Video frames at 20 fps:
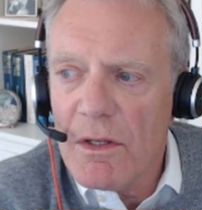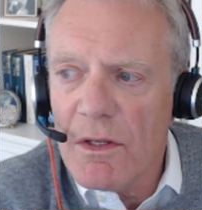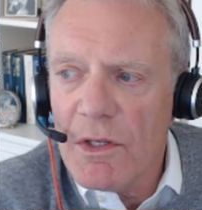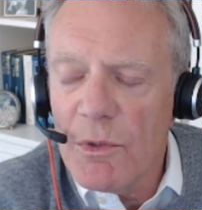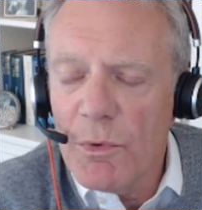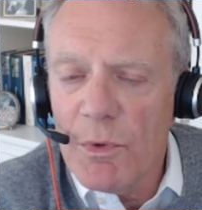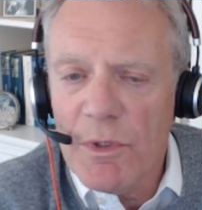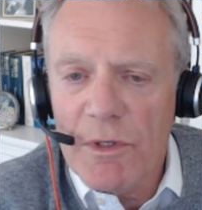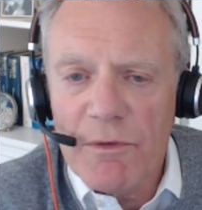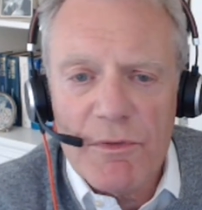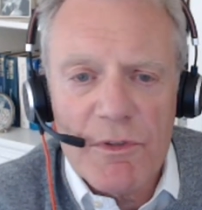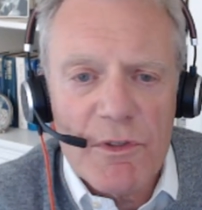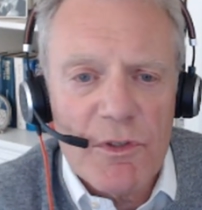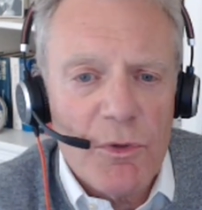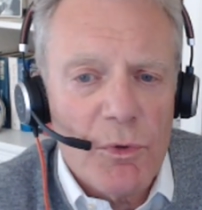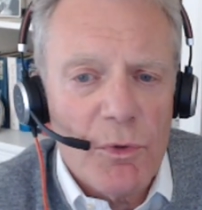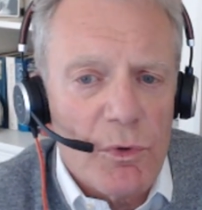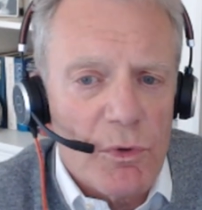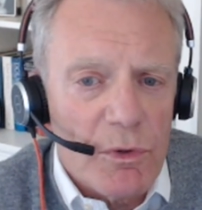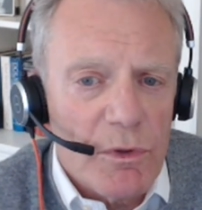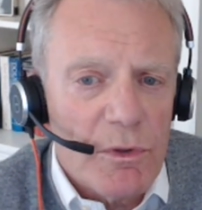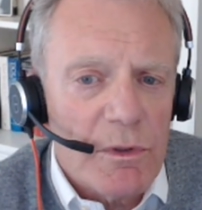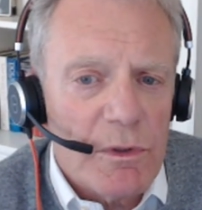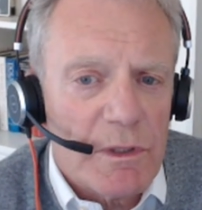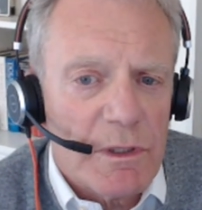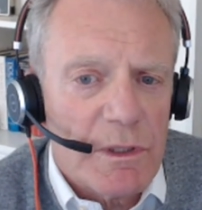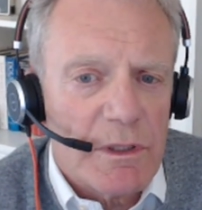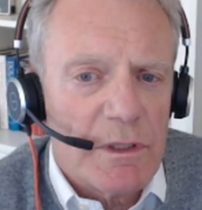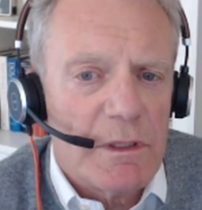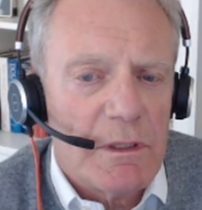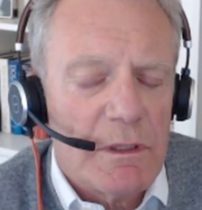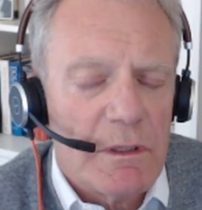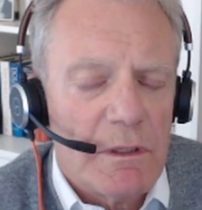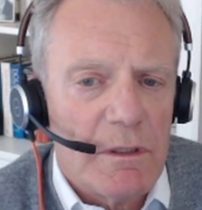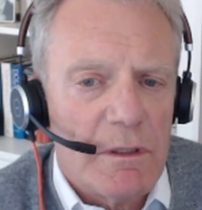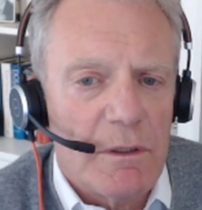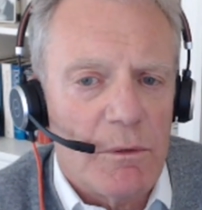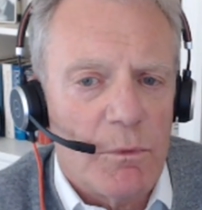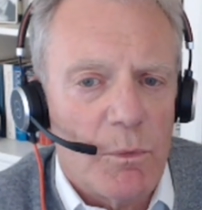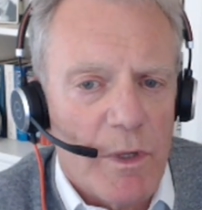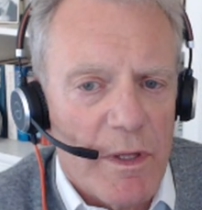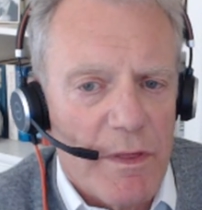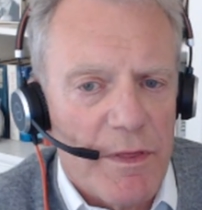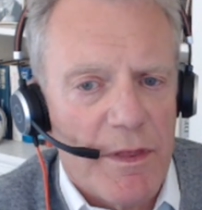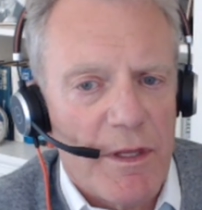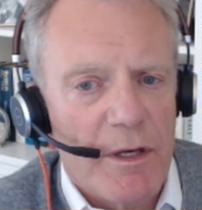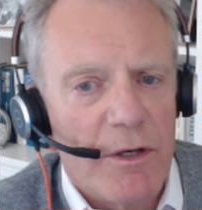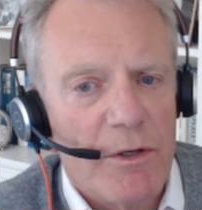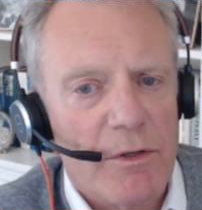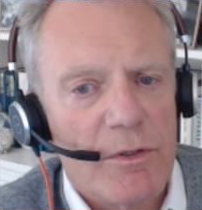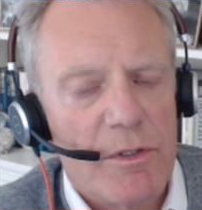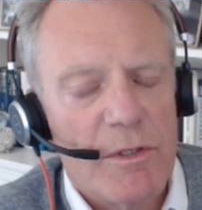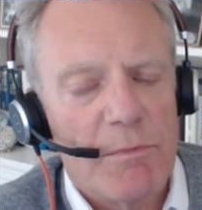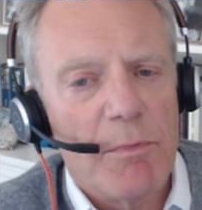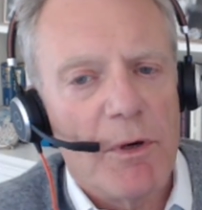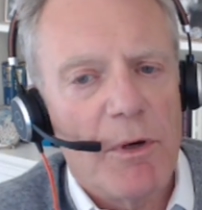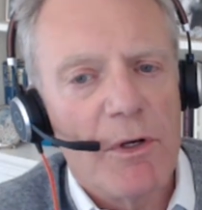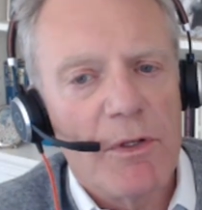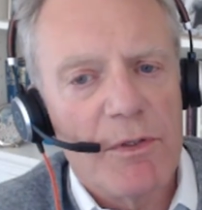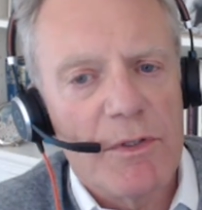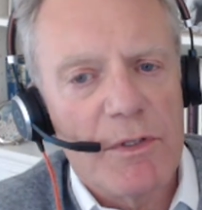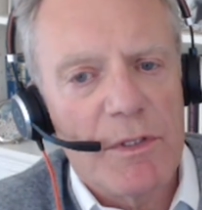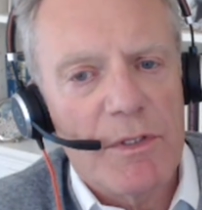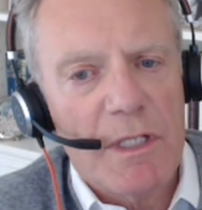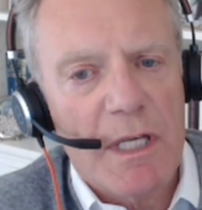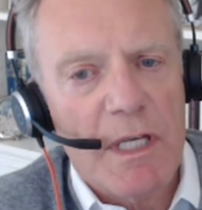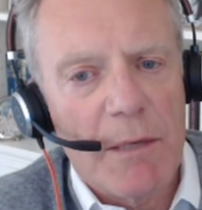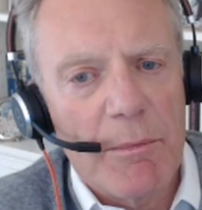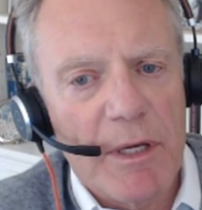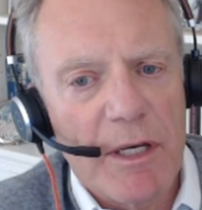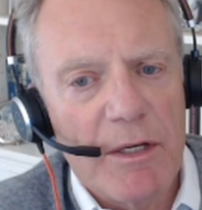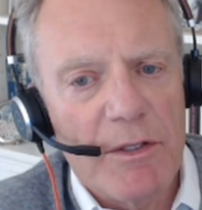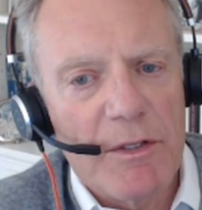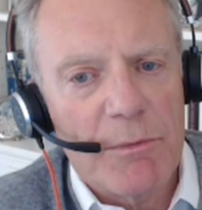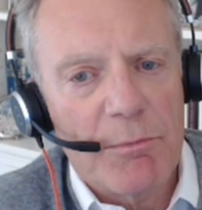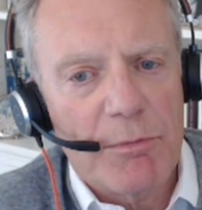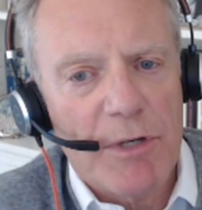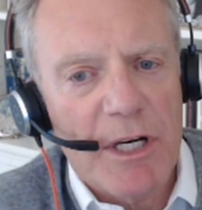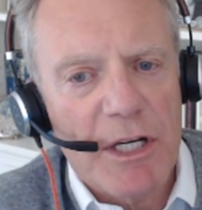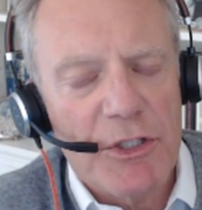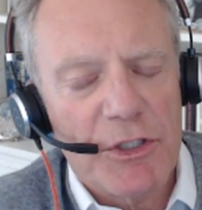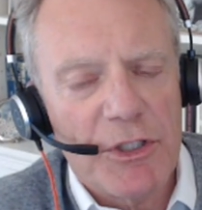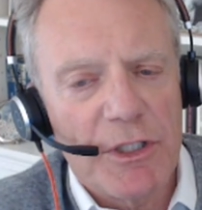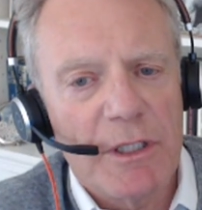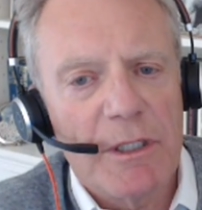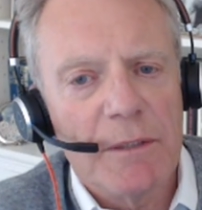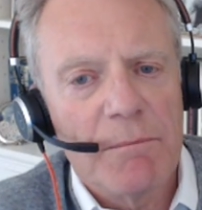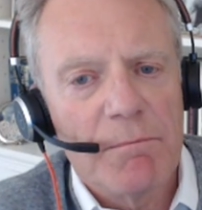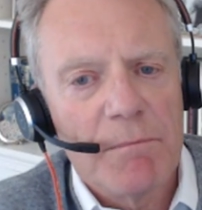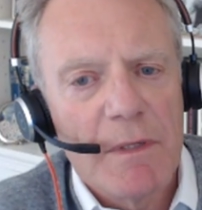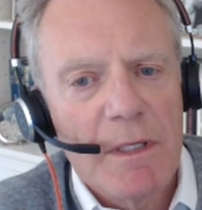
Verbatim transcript: you would have thought that with those bonds coming under pressure,